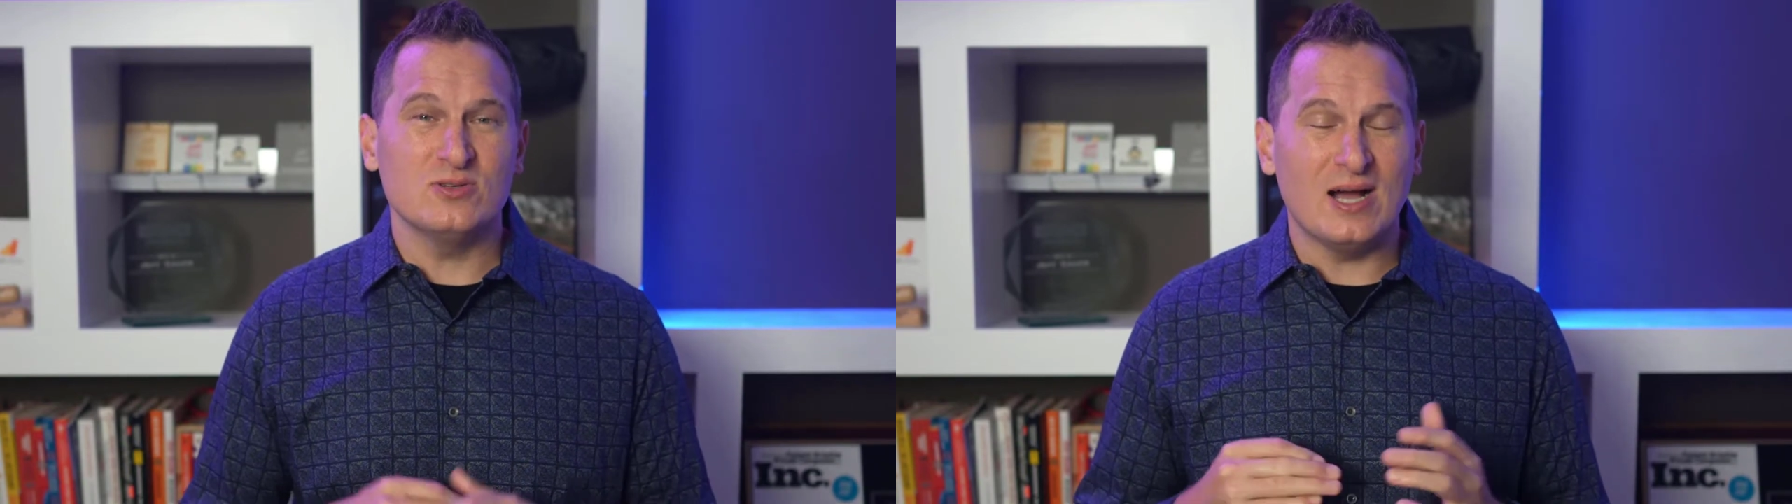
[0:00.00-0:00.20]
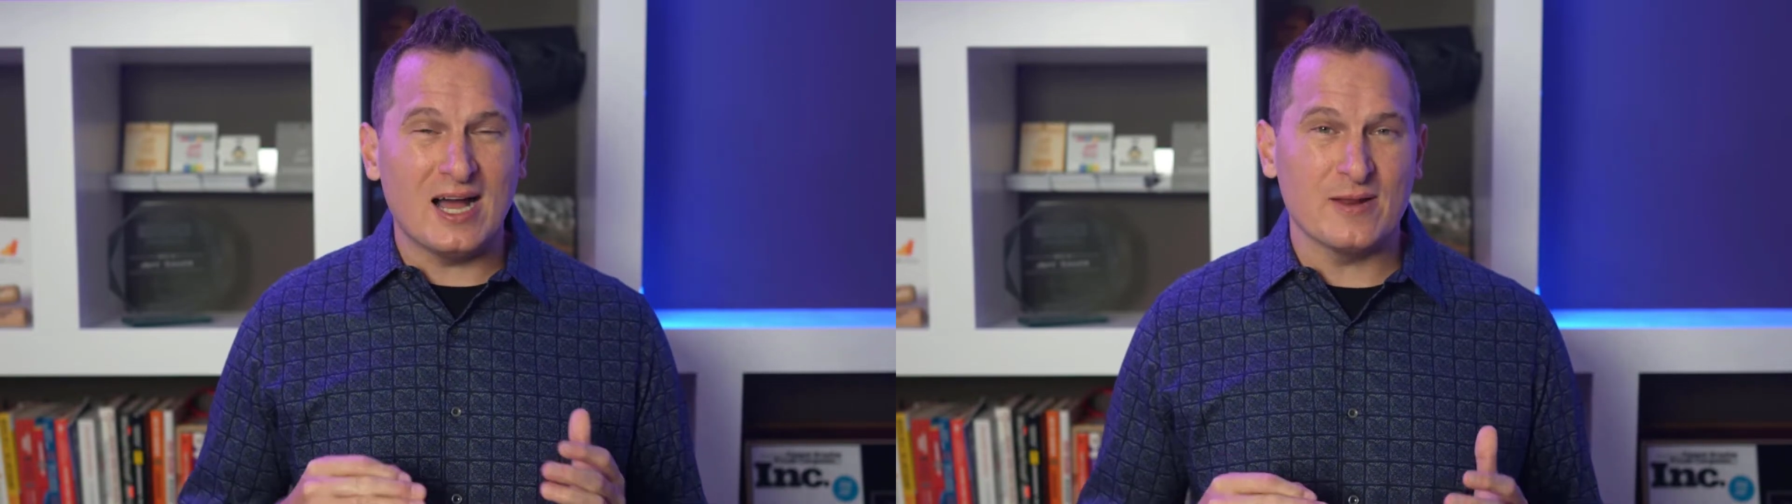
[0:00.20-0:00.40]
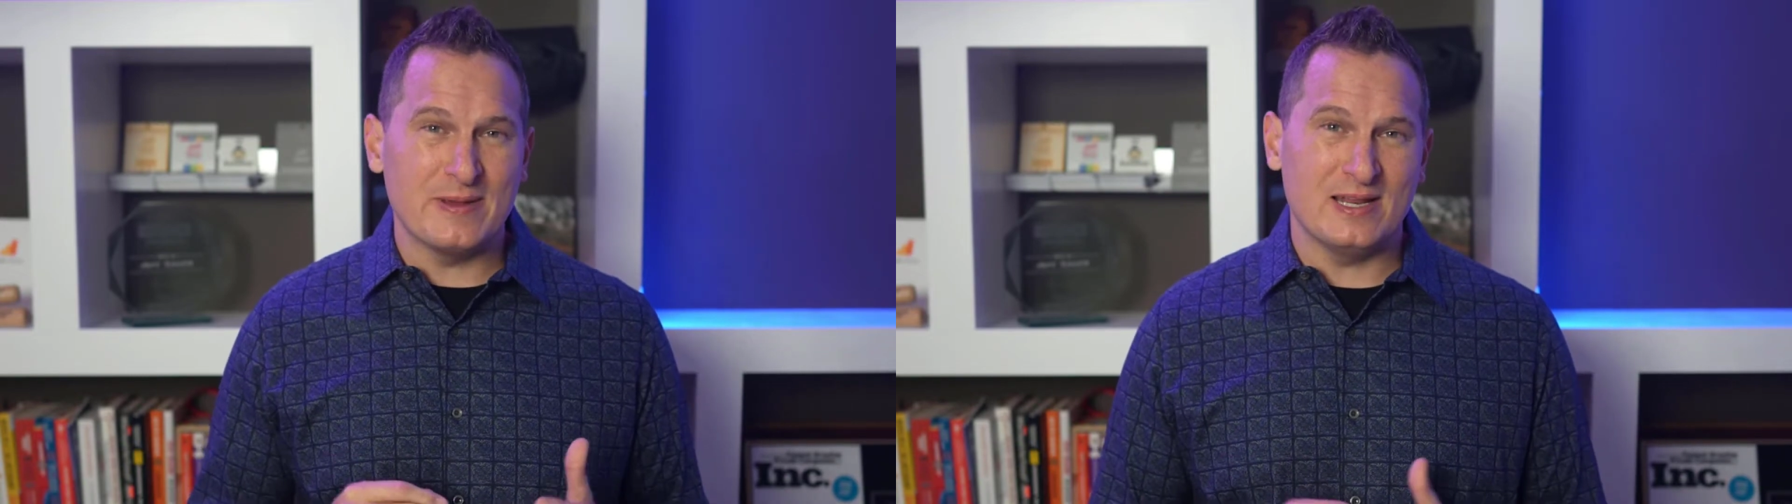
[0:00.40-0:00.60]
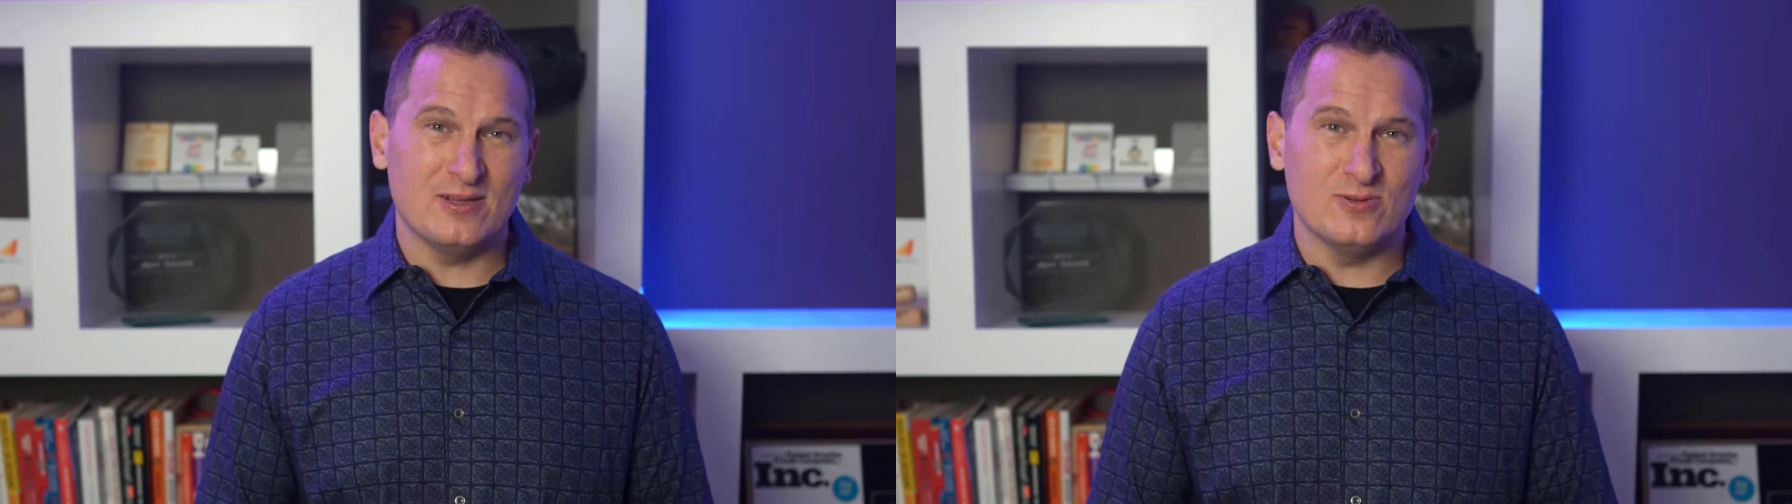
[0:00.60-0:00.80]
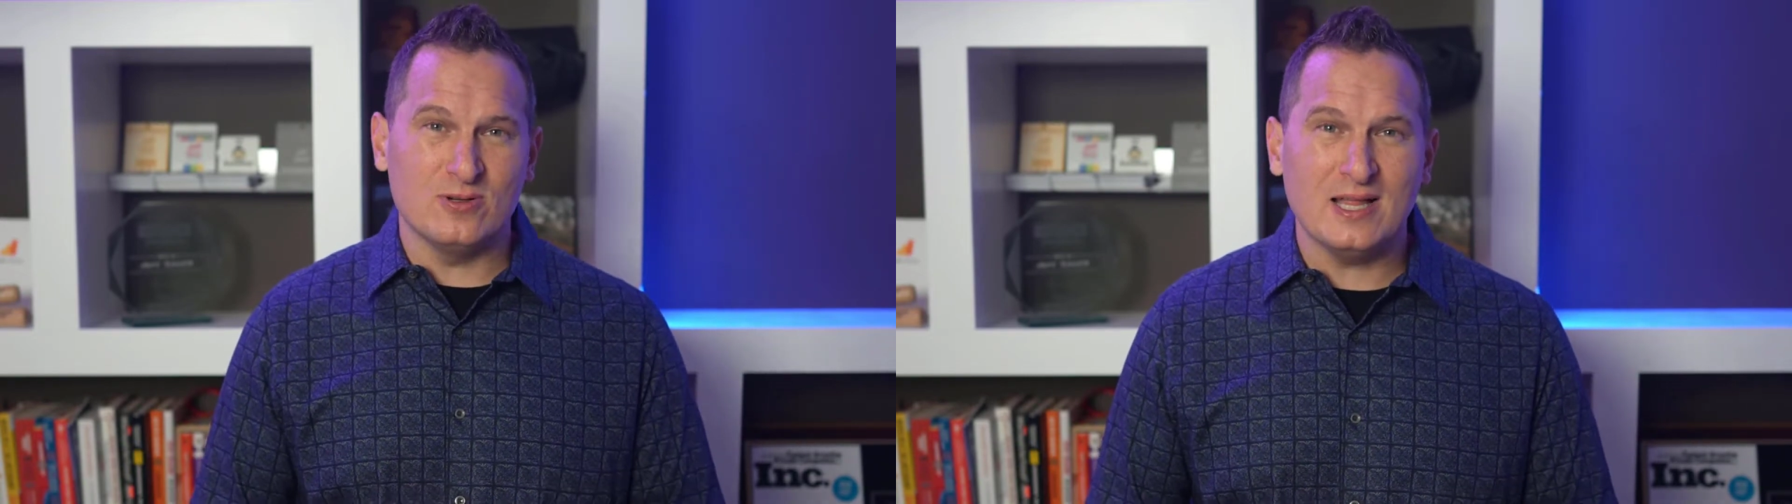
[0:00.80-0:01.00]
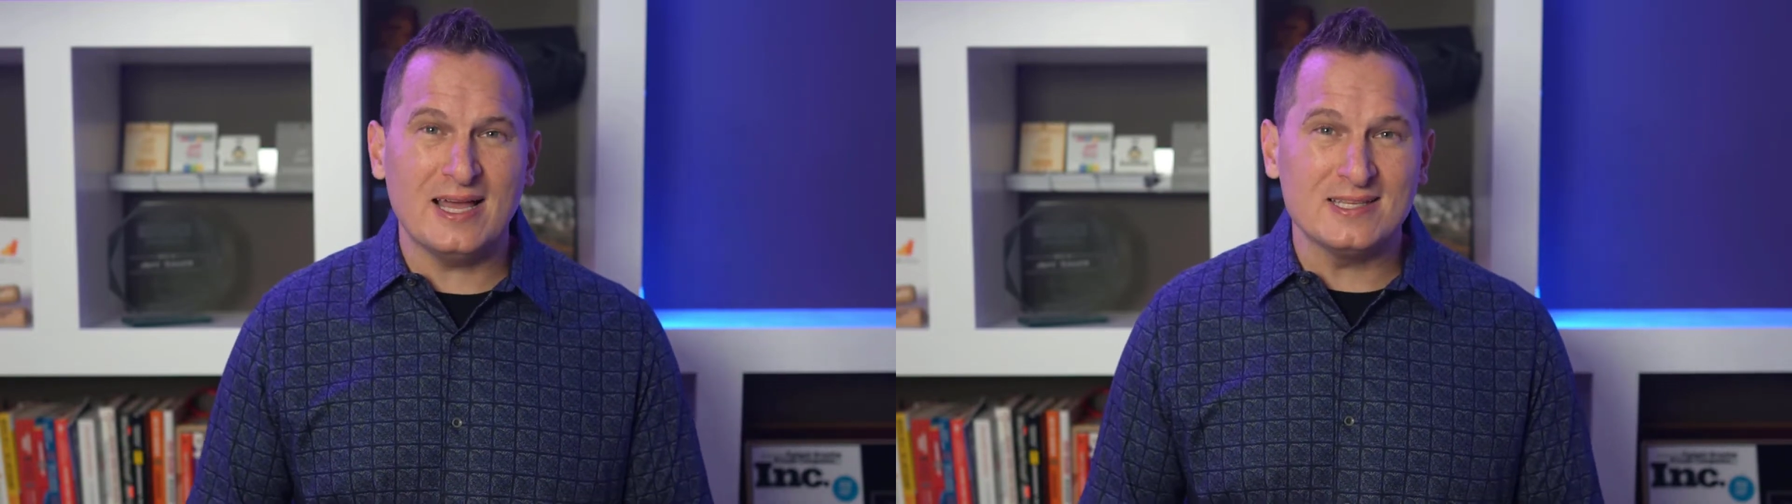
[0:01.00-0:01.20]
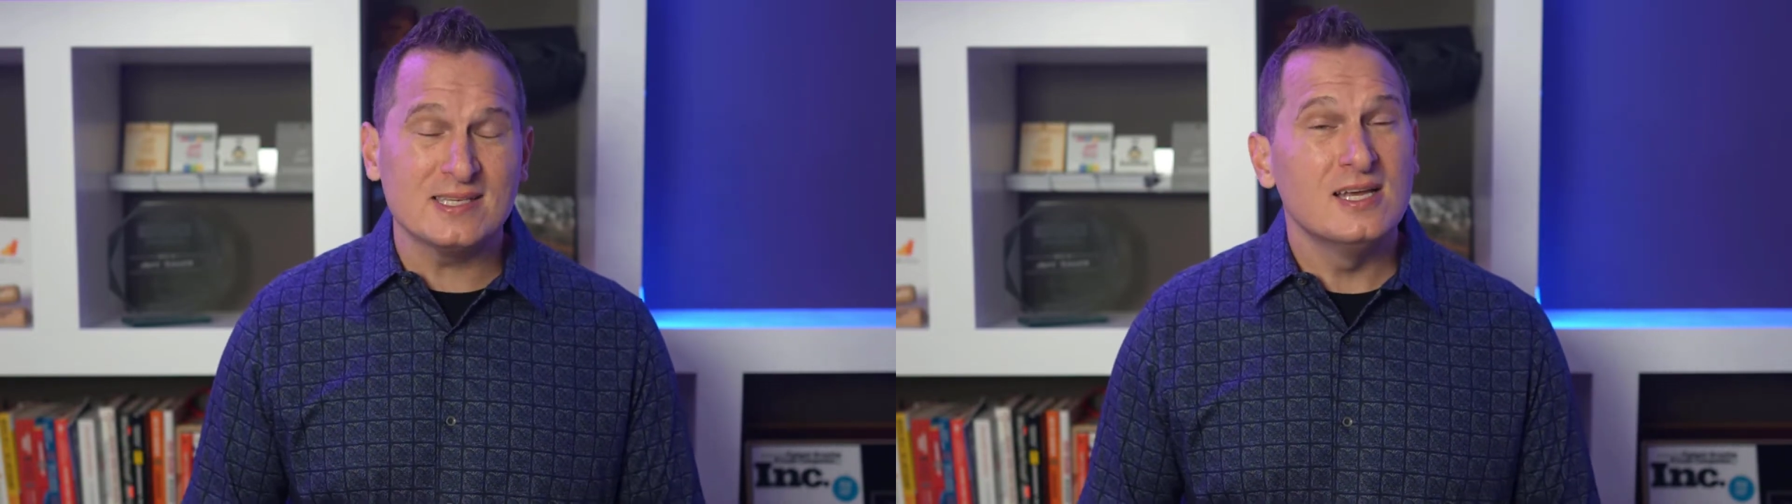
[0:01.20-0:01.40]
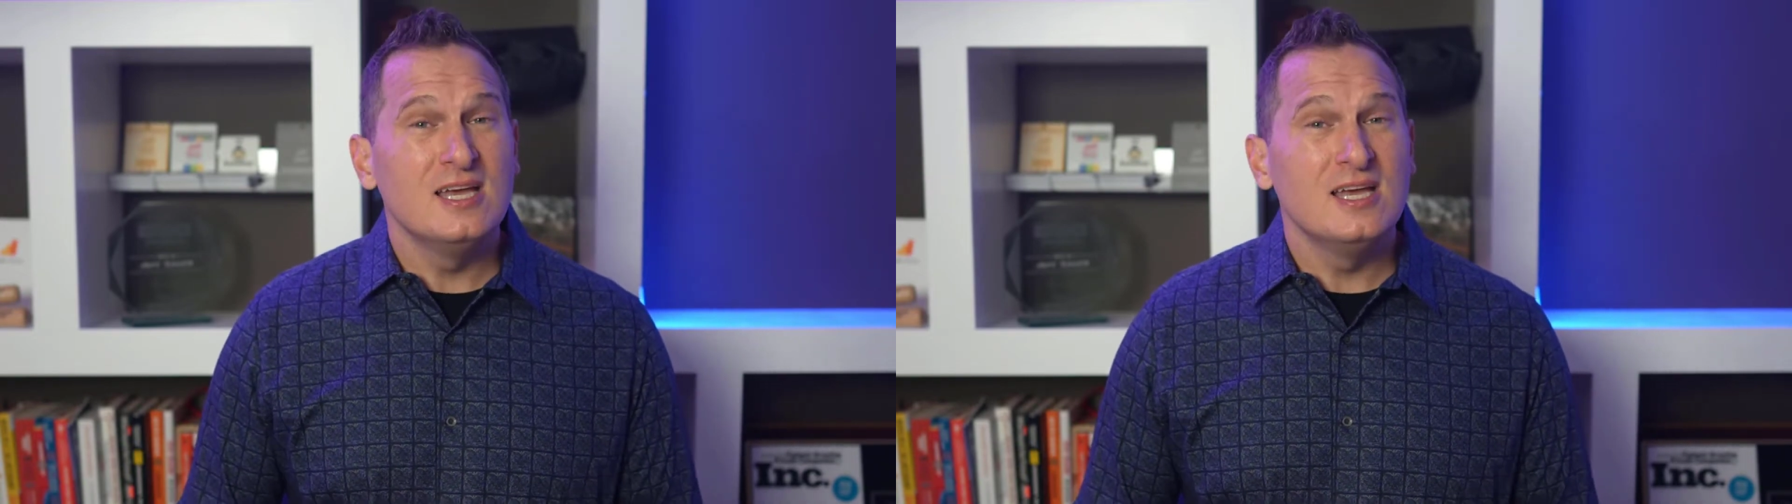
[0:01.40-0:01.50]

to automating Google Ads.